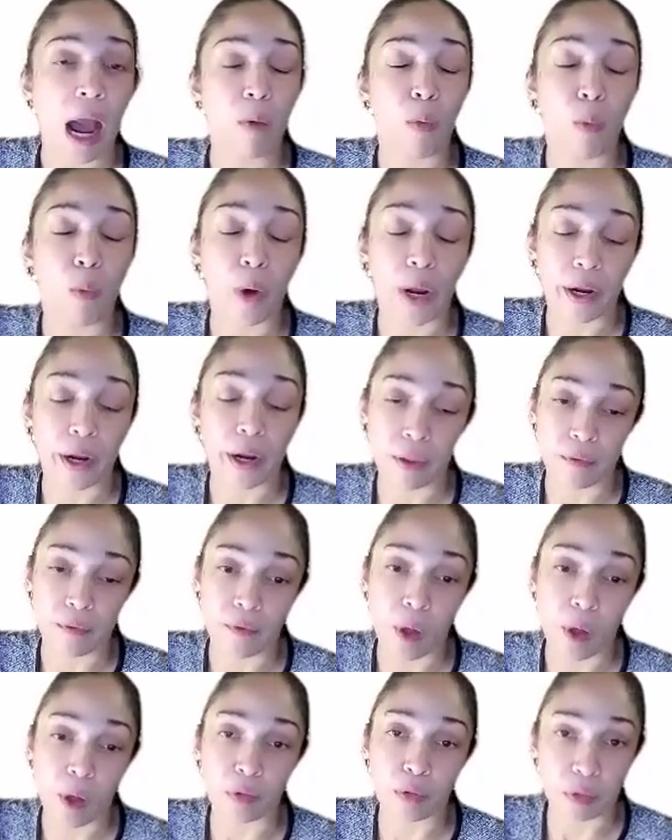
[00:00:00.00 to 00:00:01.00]
where the
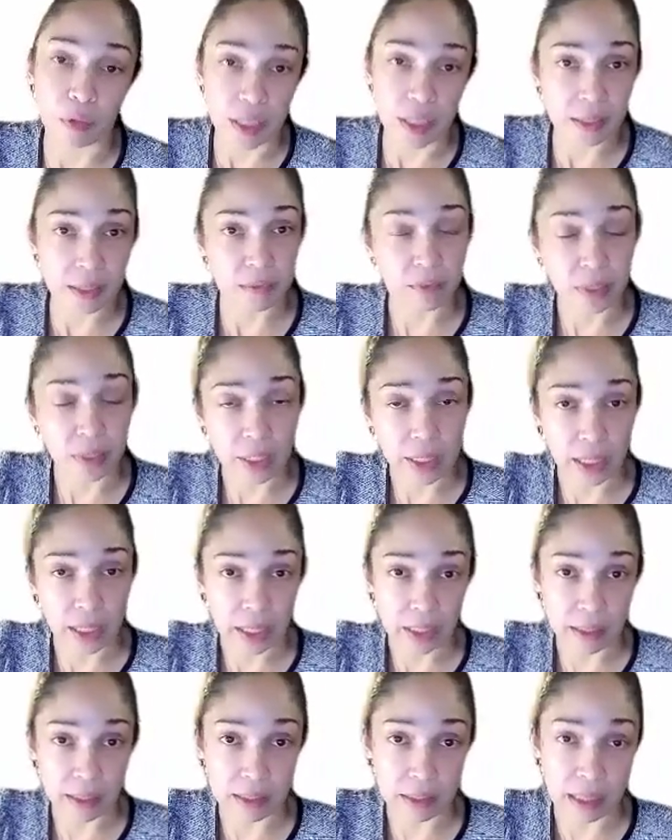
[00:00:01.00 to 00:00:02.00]
fall risk really
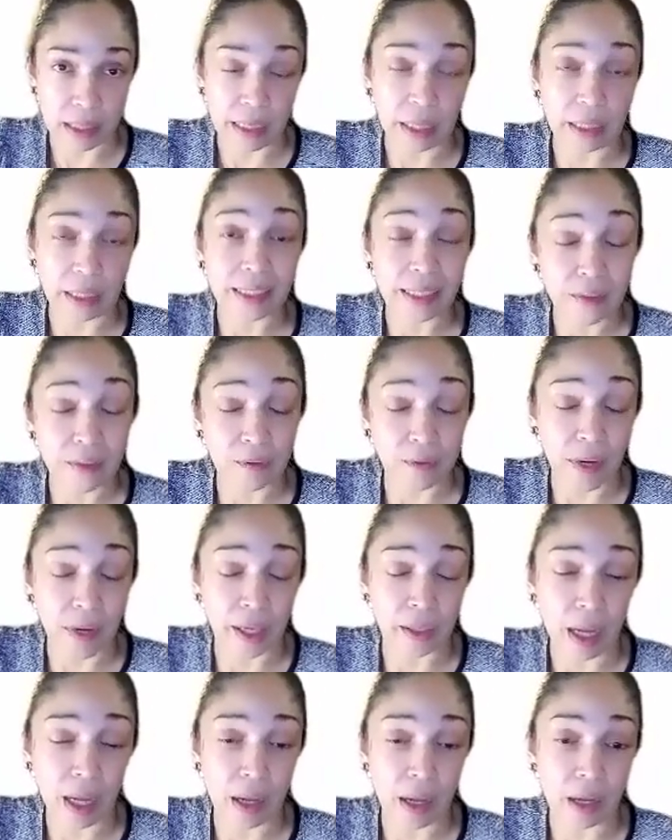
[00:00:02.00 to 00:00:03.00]
is and
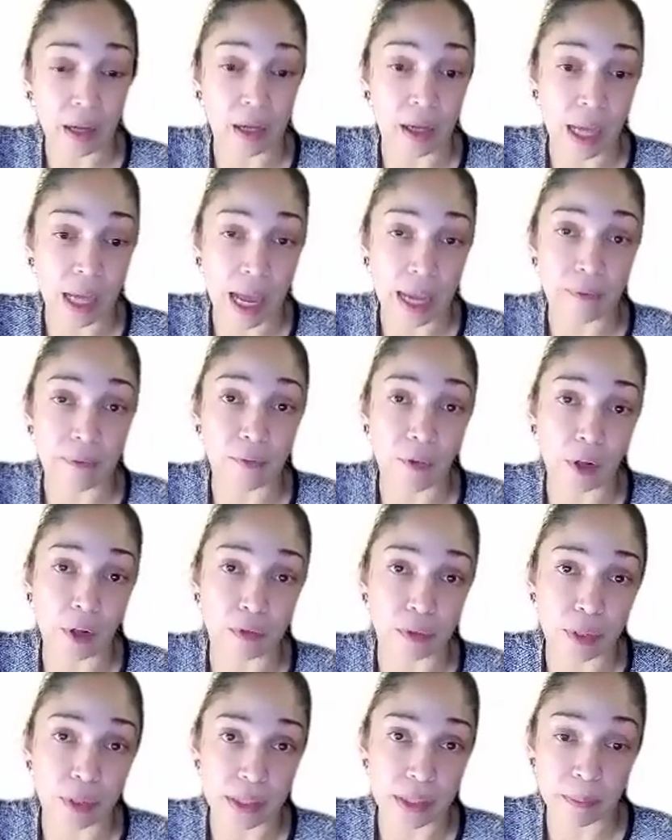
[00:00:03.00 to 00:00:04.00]
identifying high fall
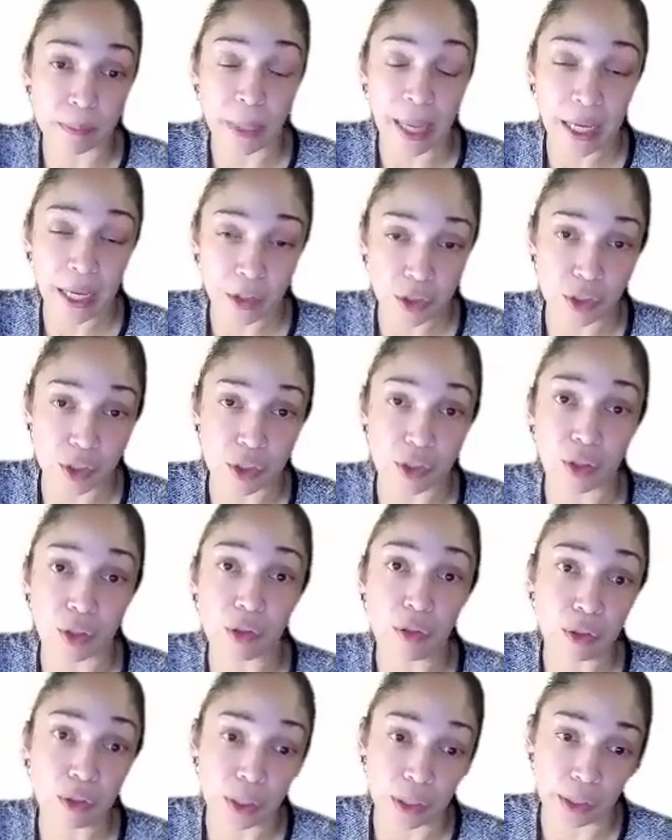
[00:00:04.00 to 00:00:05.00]
risk patients
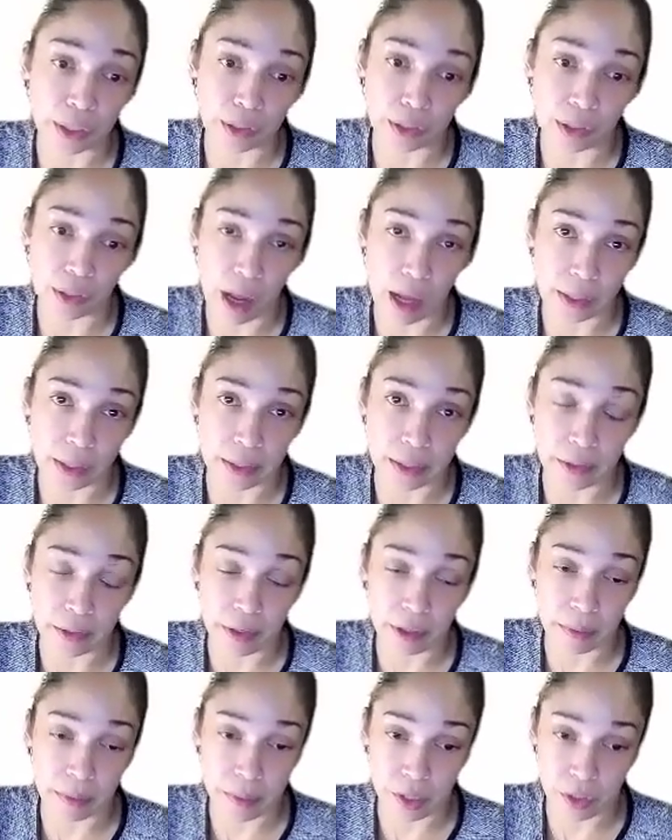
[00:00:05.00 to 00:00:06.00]
earlier on in
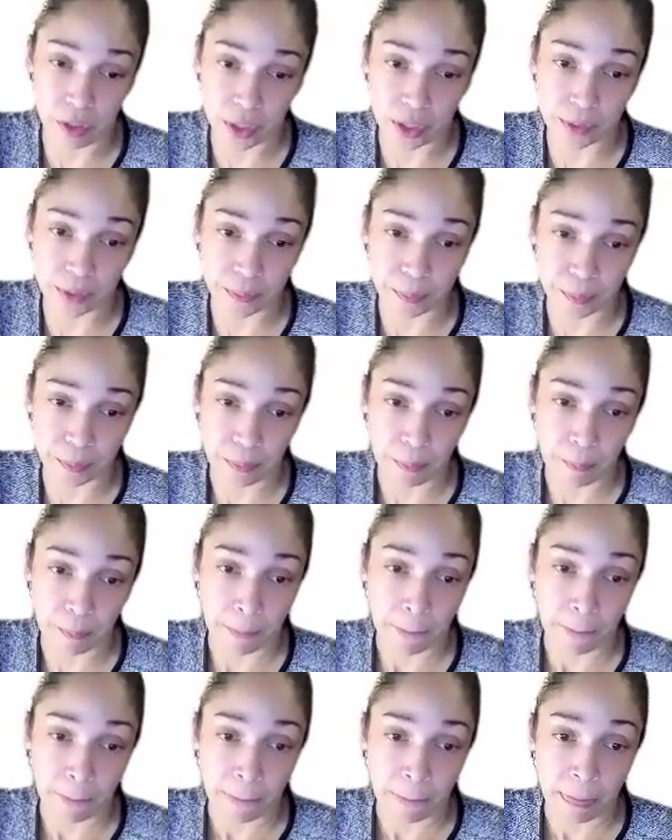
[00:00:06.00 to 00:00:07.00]
their admission.
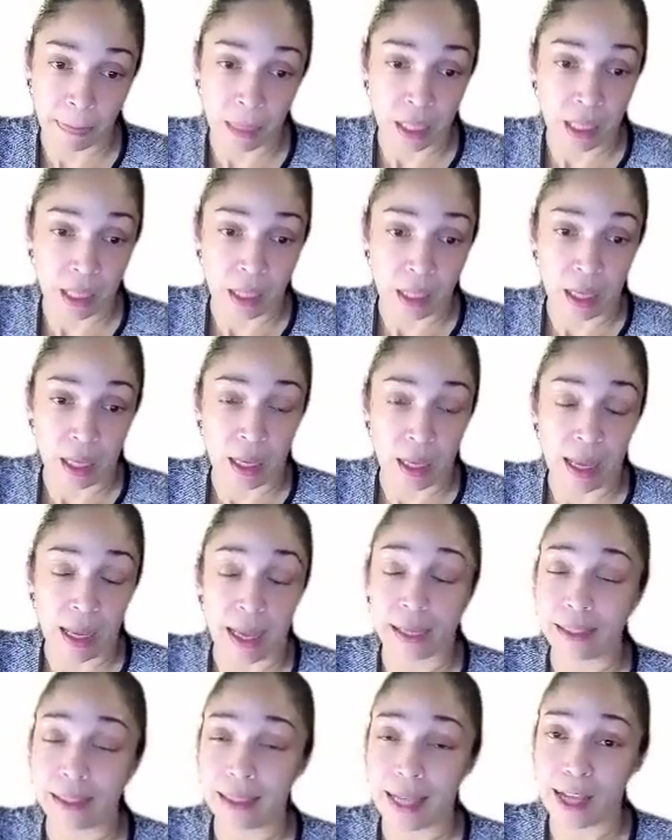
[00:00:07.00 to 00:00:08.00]

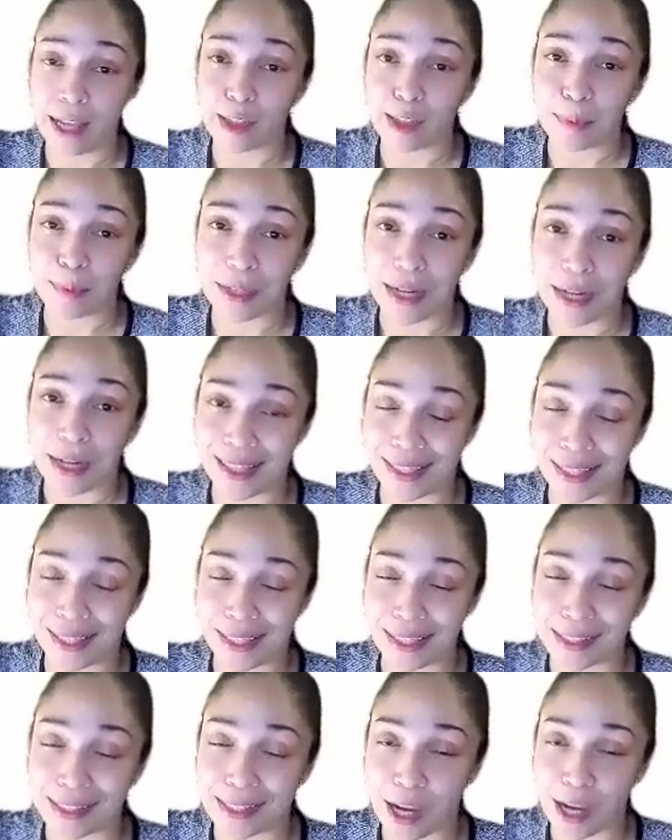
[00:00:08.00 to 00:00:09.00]
And last but not
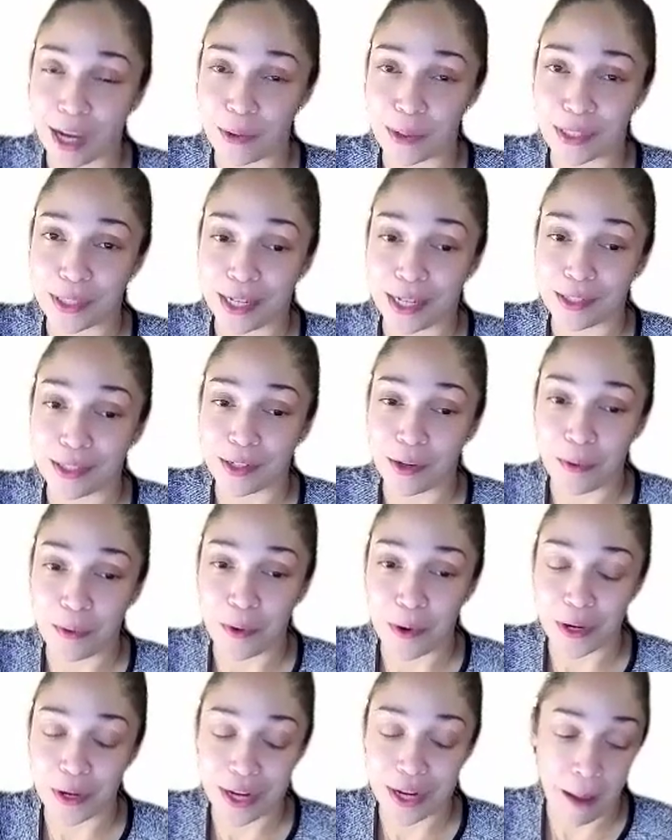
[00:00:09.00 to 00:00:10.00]
least, our Daisy
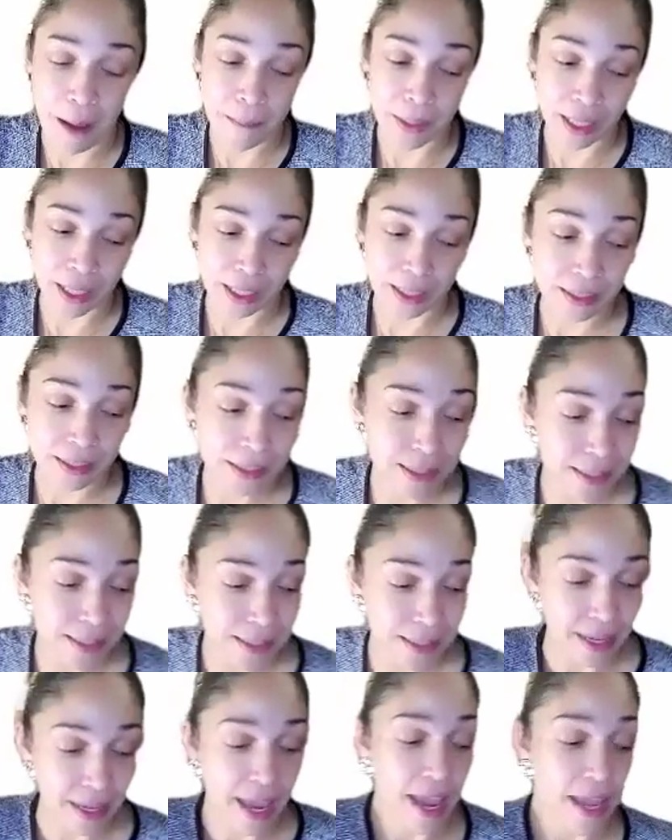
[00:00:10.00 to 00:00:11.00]
Award nominees.
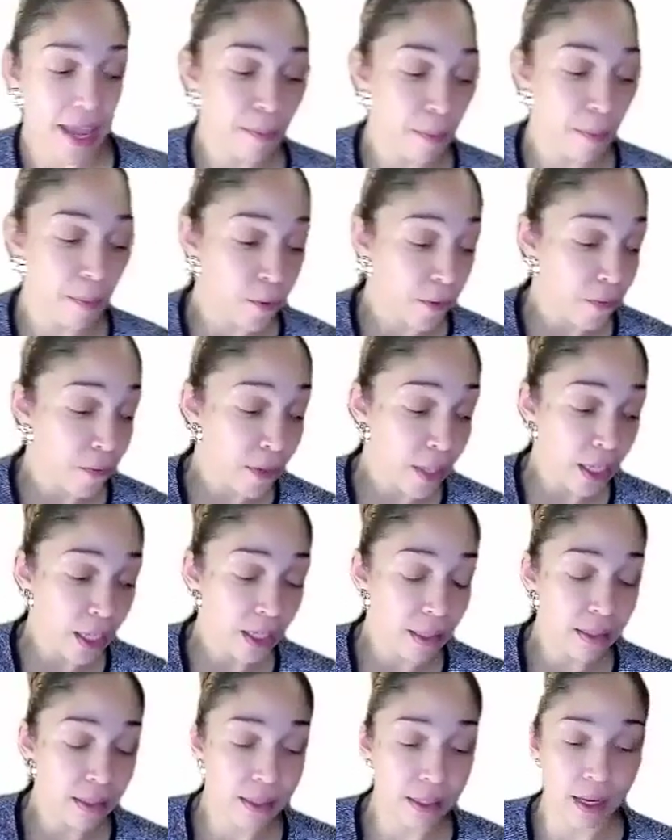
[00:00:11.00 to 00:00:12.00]
And both of
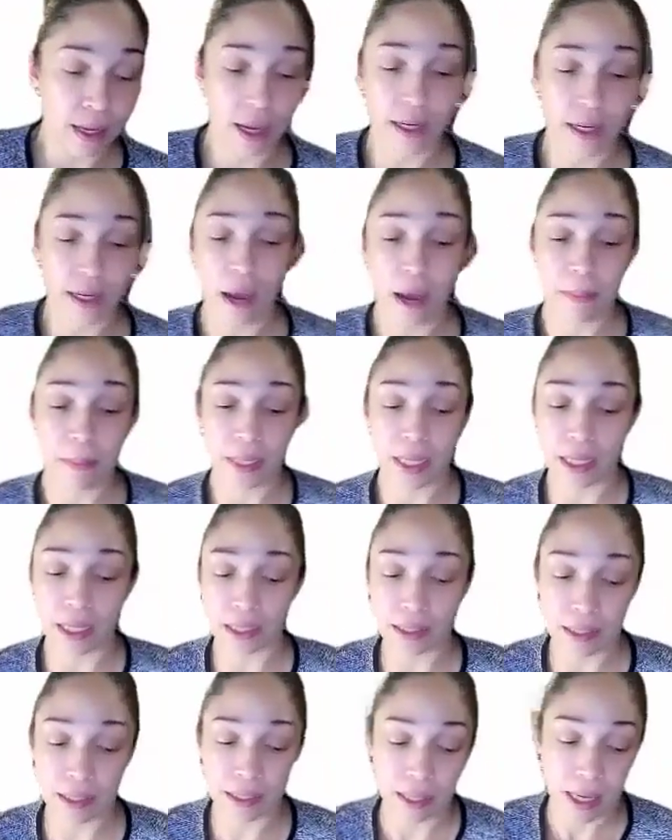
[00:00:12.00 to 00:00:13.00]
these
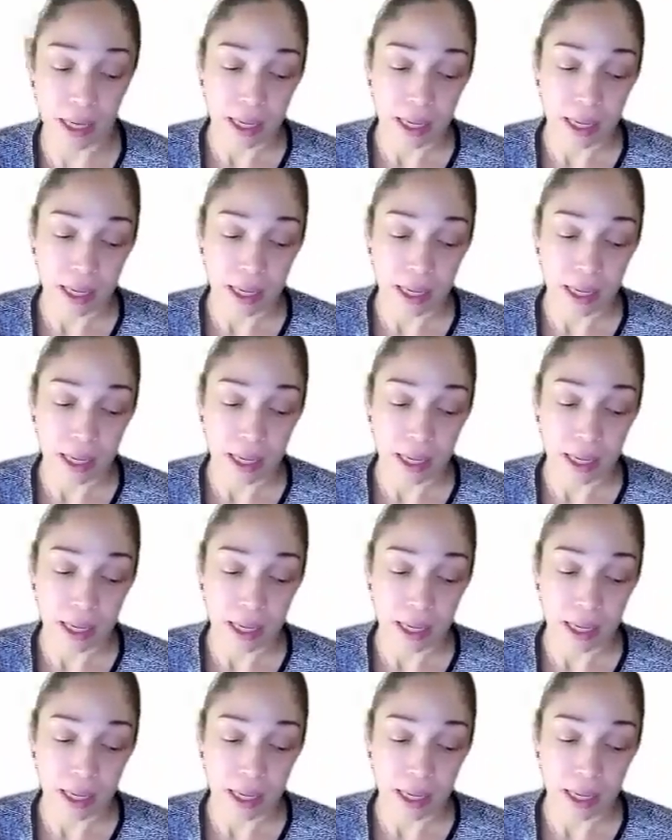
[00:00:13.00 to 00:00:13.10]
nominees